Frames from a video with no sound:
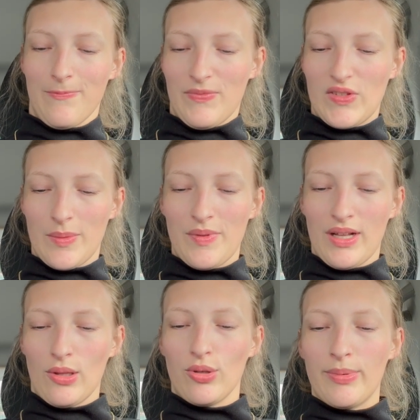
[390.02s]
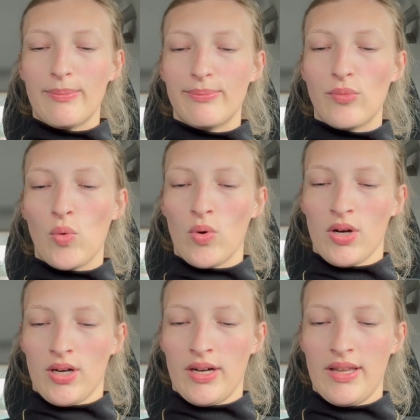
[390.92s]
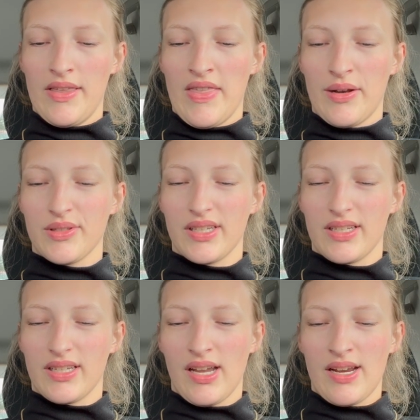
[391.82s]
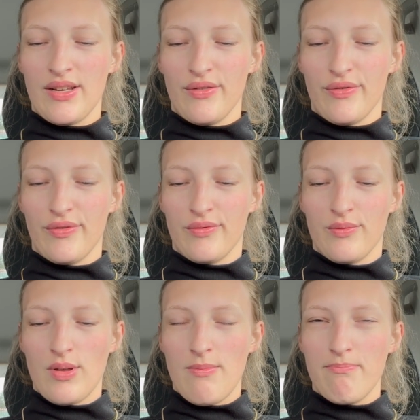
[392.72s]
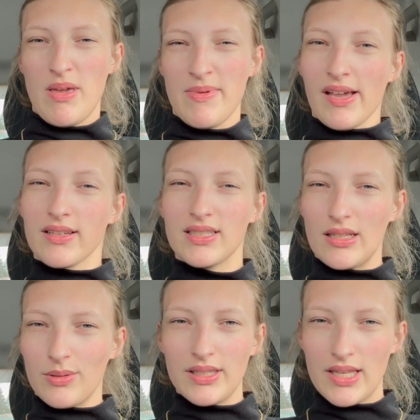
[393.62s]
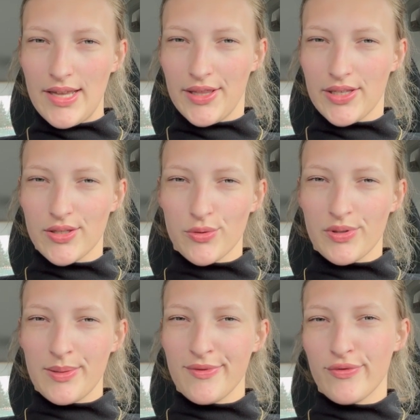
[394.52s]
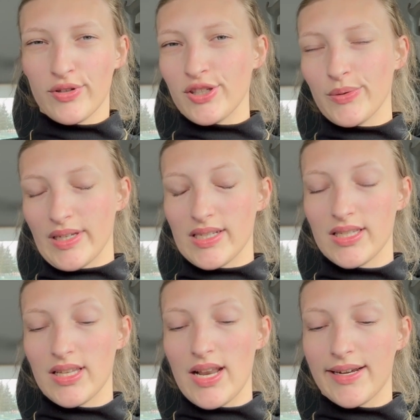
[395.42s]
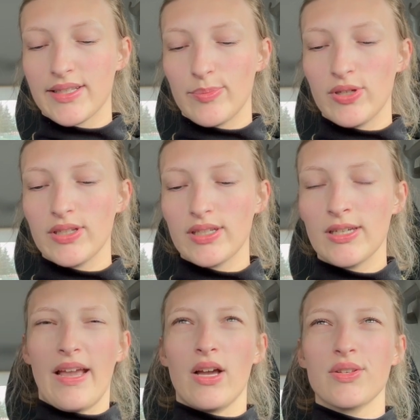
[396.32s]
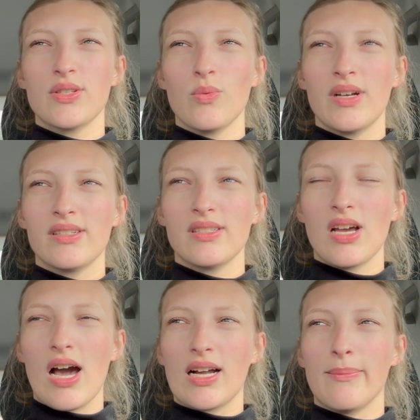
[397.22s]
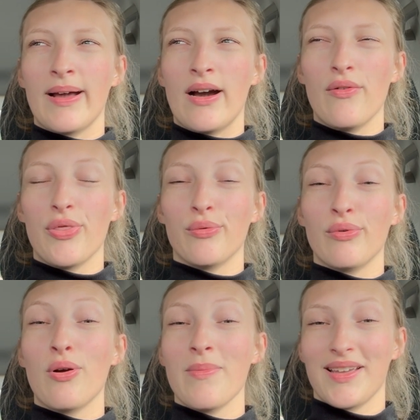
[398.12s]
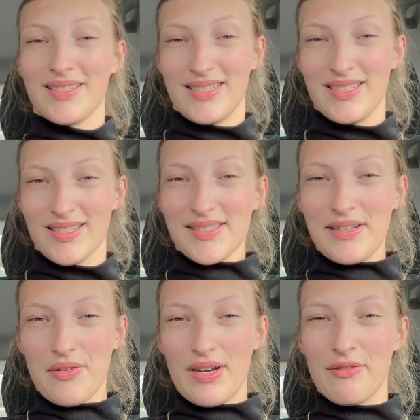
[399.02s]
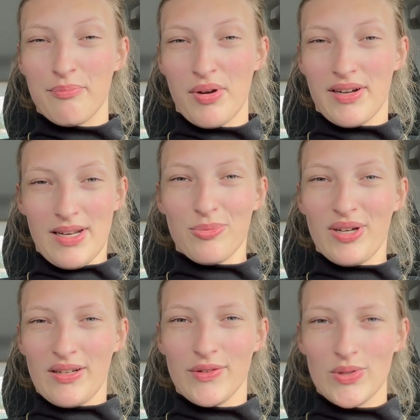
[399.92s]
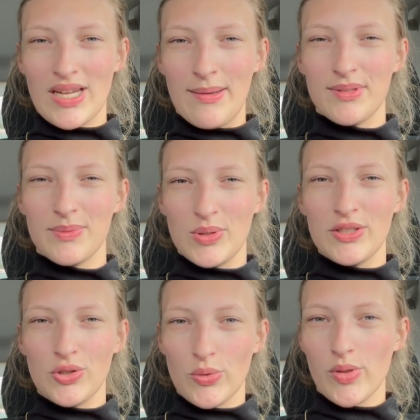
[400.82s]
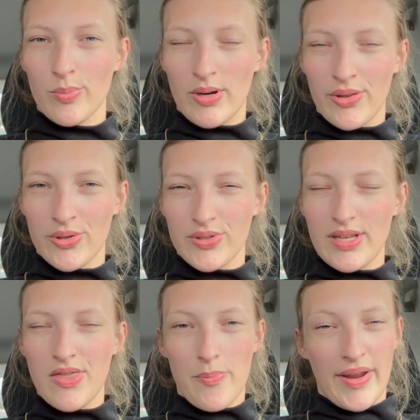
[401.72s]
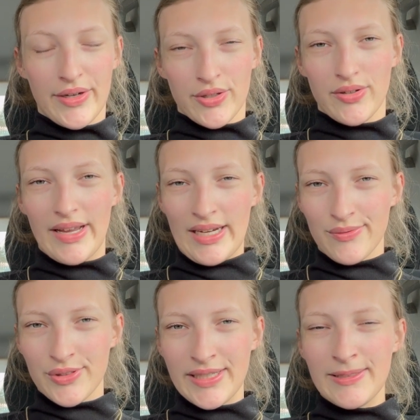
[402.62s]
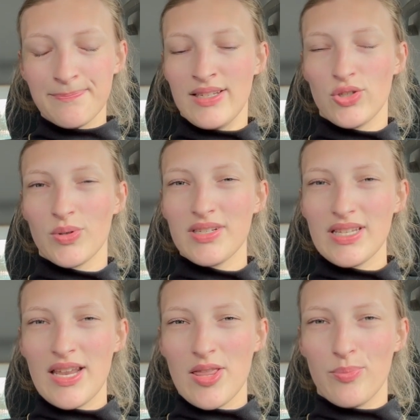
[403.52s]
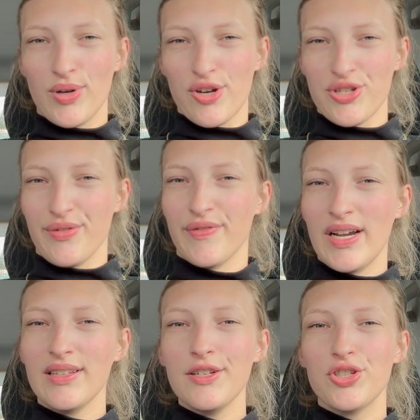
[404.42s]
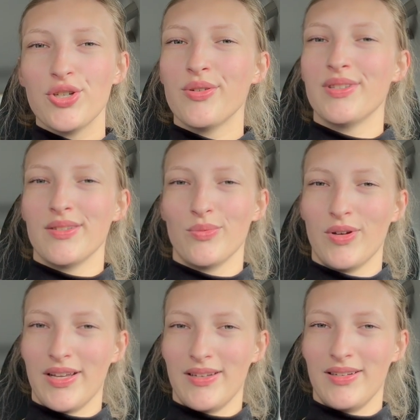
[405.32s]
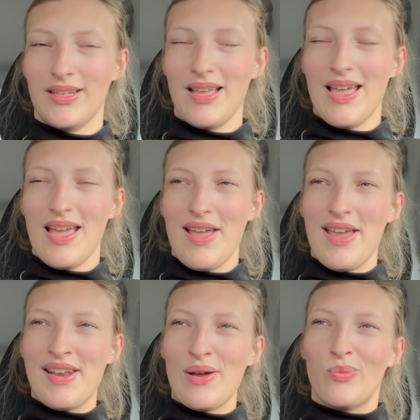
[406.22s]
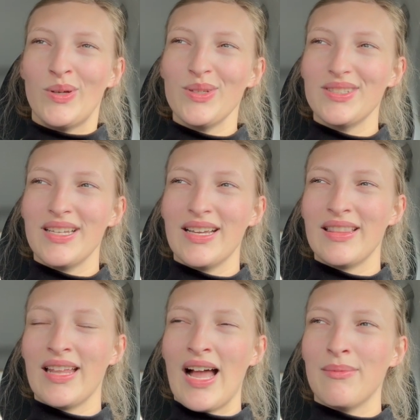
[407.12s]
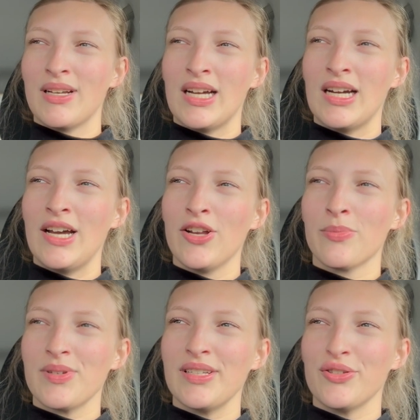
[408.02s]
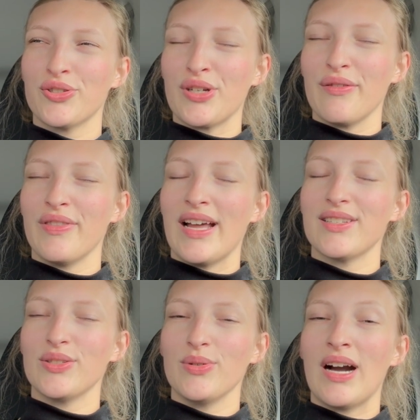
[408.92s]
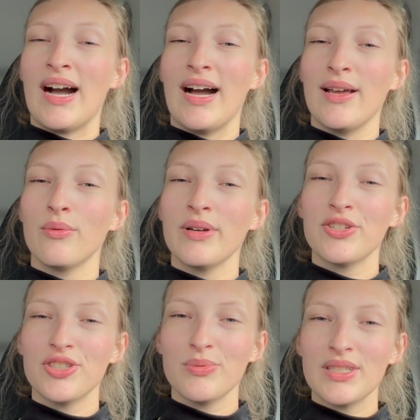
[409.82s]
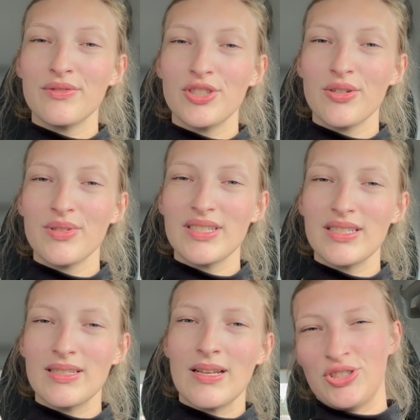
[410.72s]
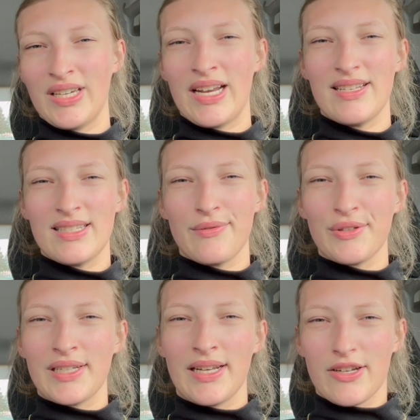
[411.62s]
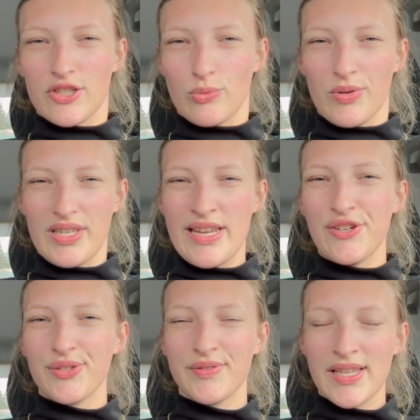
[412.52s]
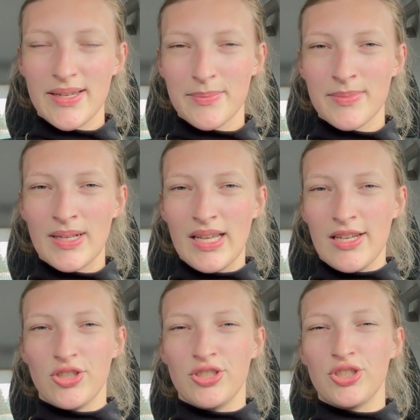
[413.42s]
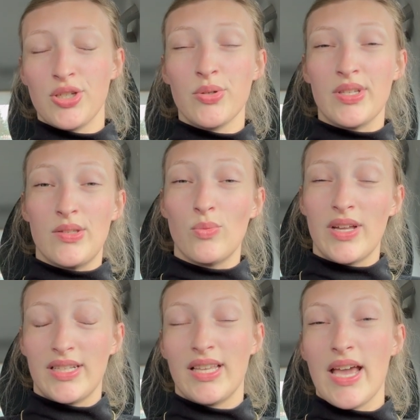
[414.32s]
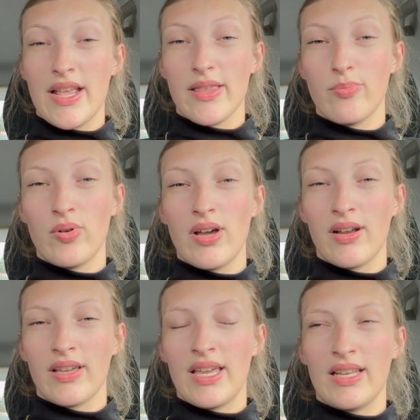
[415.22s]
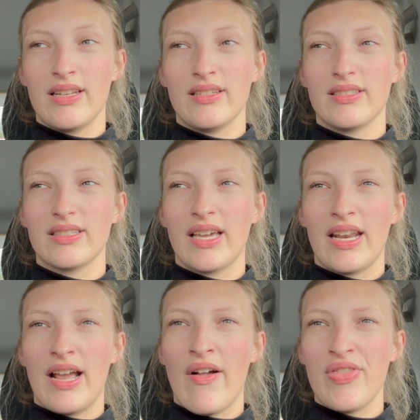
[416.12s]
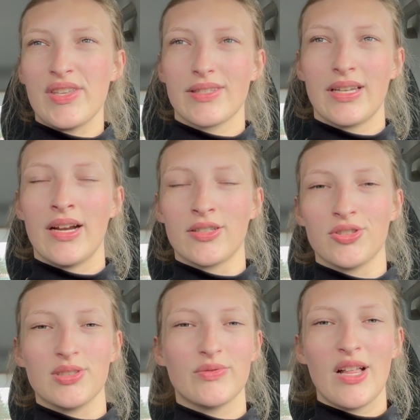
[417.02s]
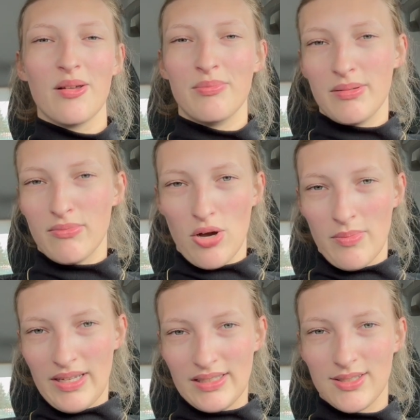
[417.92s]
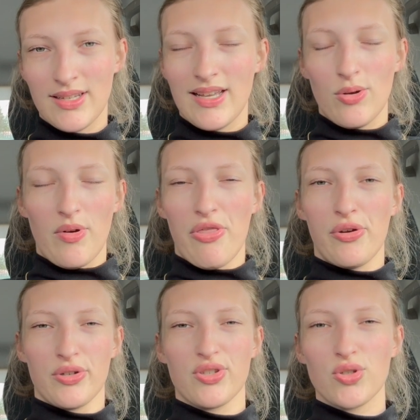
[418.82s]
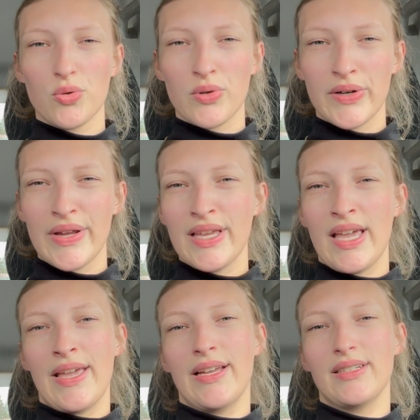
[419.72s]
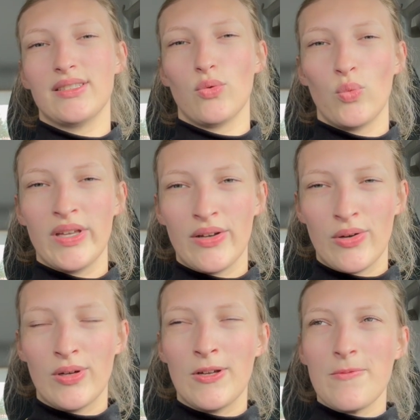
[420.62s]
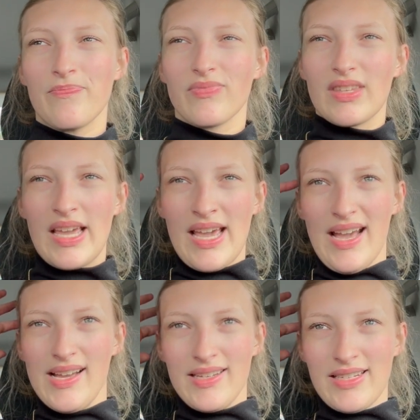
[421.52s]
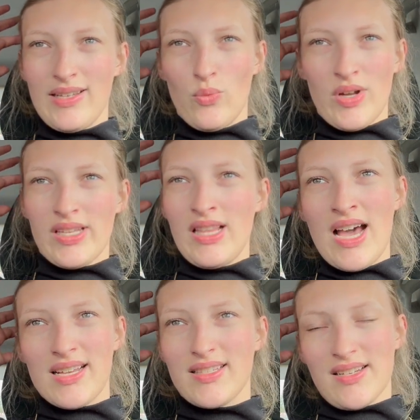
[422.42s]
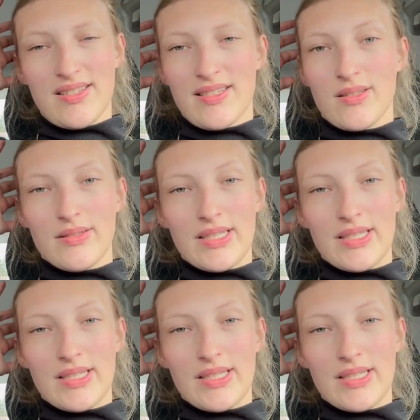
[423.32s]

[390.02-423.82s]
Something a little bit more, and that it was going to kind of maybe accelerate the end of the story before going into the next book. I also wanted to talk about the romances because I know that I've brought it up quite a few times between two of the brothers and the main girl, Avery. And towards the end of the book, she finally chooses one. And I will say that I'm not 100% sure if that's who I wish she would have chosen. She kind of has a different connection with each of them, and she chooses one at the end of the book and kind of had this character development moment with her story and the will. And one of the last sentences was